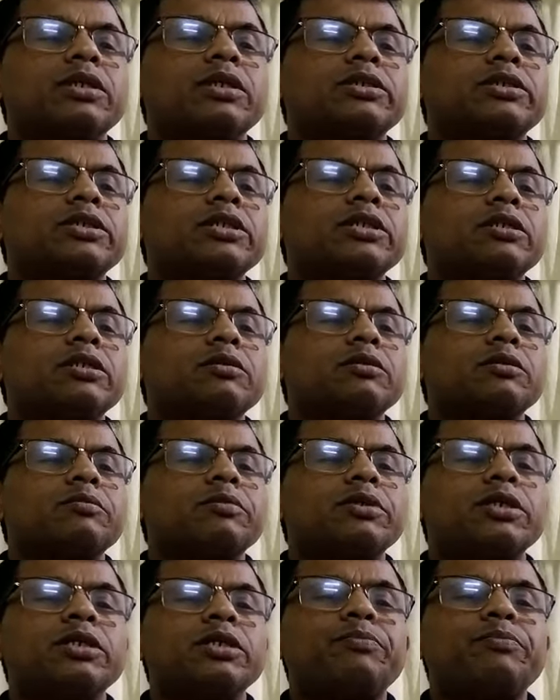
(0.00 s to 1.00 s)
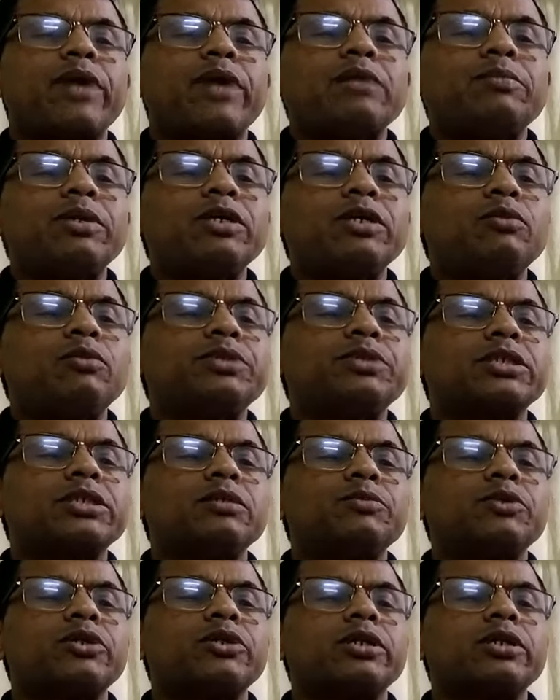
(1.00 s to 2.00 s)
See, in primary
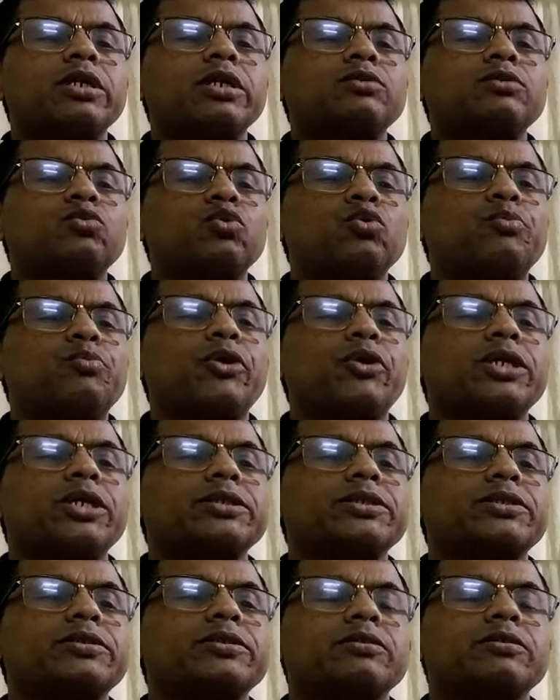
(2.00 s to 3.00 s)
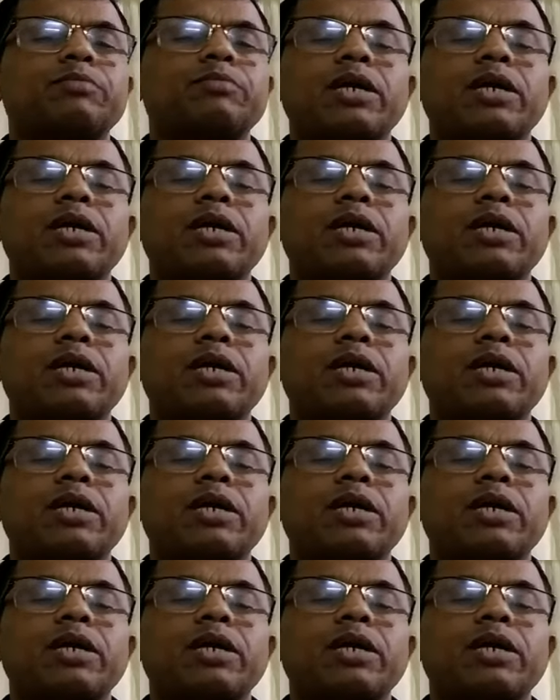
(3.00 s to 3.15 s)
objective, you can write 2 points.